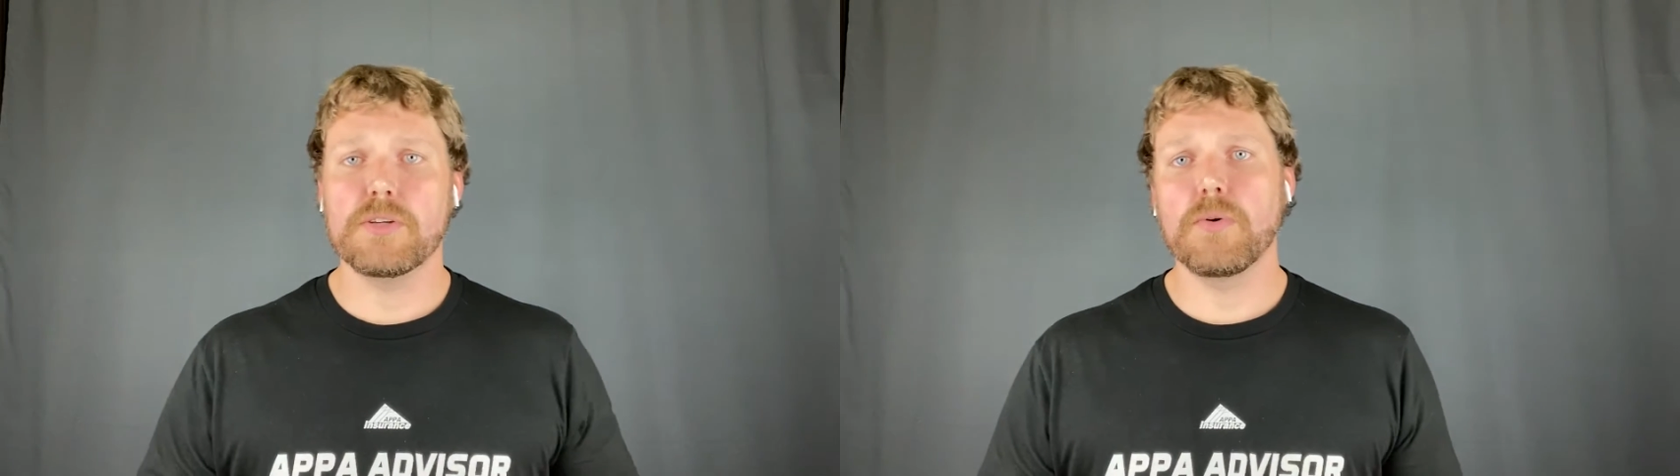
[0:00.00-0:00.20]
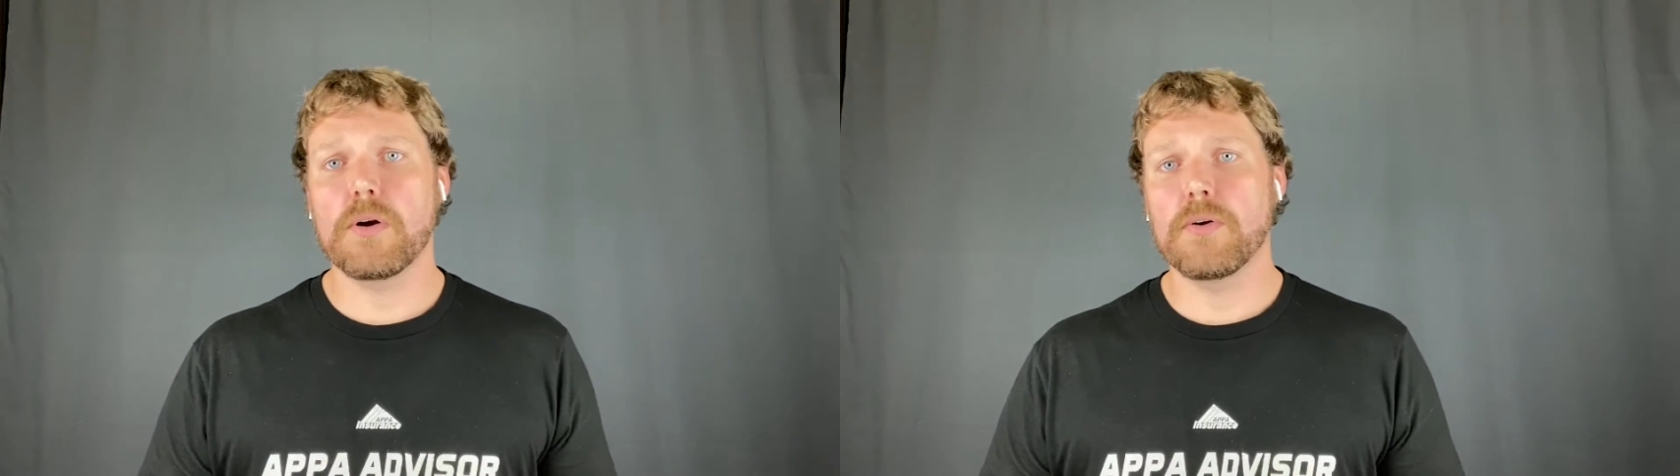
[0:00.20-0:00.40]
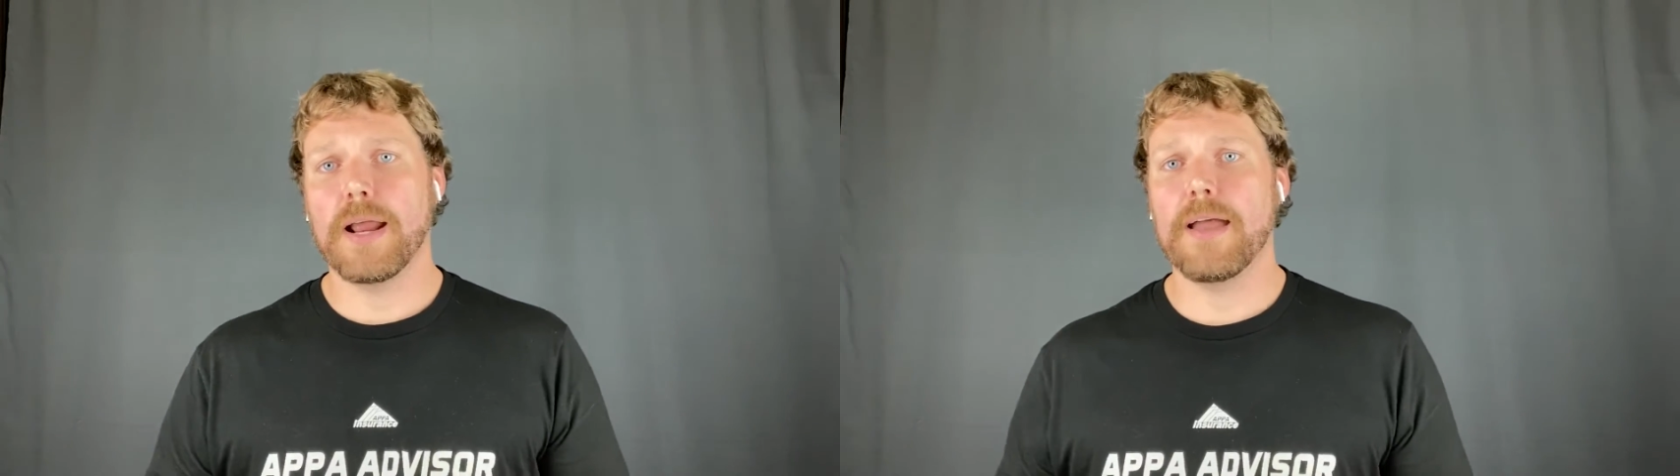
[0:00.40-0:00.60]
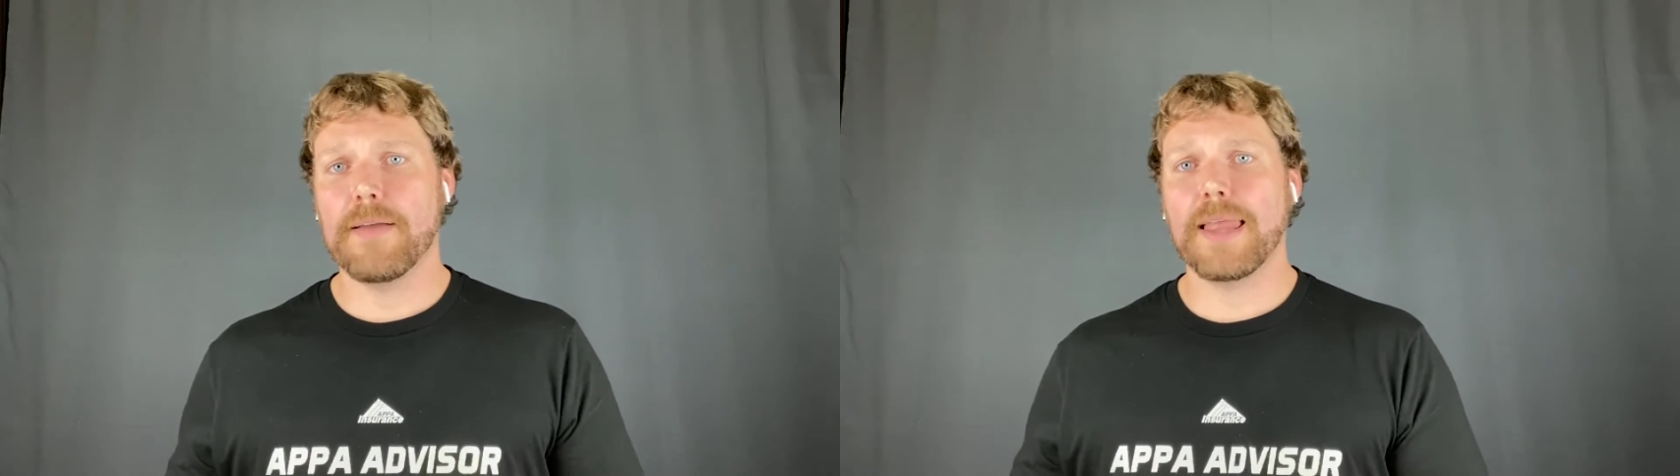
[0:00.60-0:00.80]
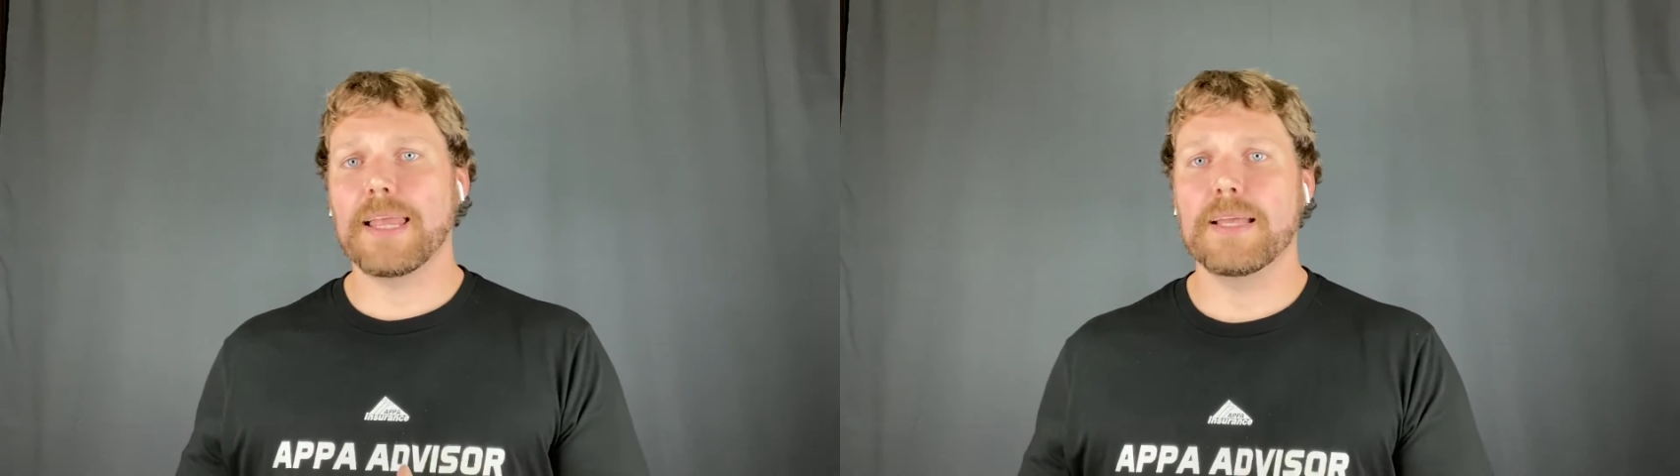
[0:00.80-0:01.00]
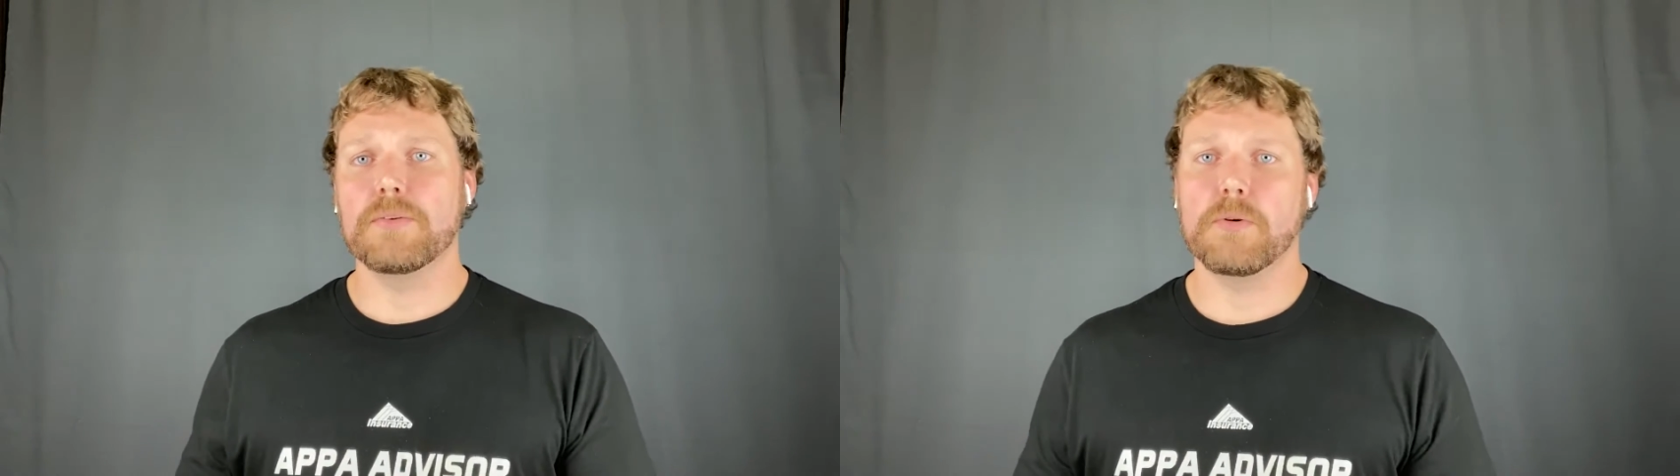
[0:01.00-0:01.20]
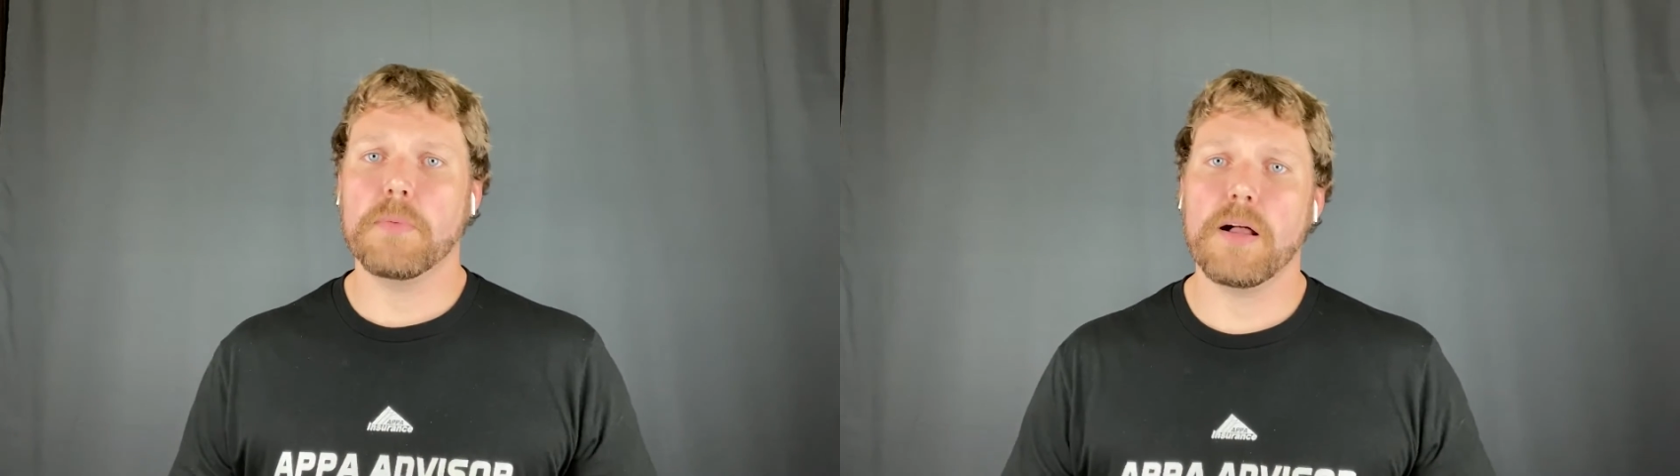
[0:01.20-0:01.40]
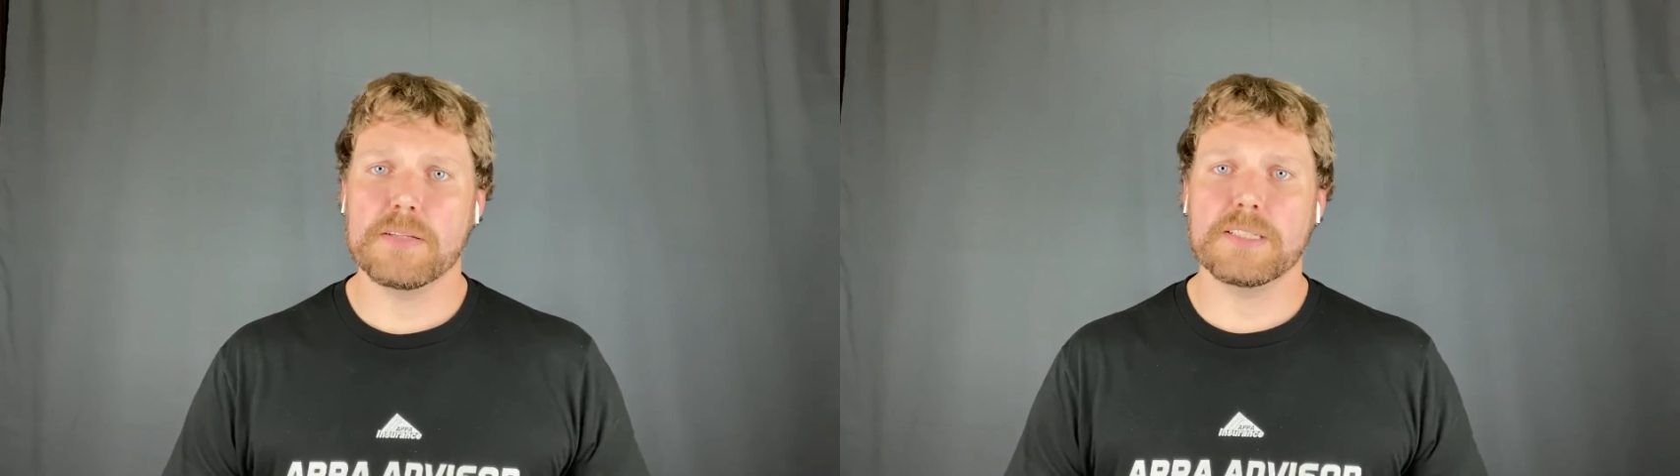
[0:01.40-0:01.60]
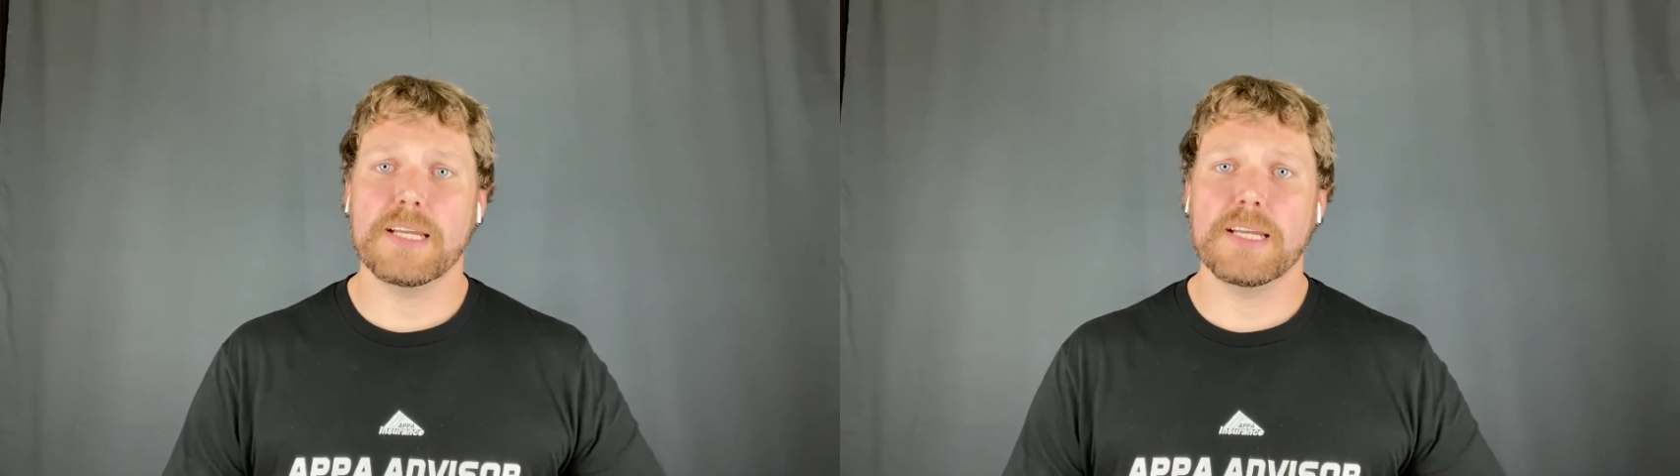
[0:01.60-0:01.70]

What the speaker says: you are going to have a landlord policy,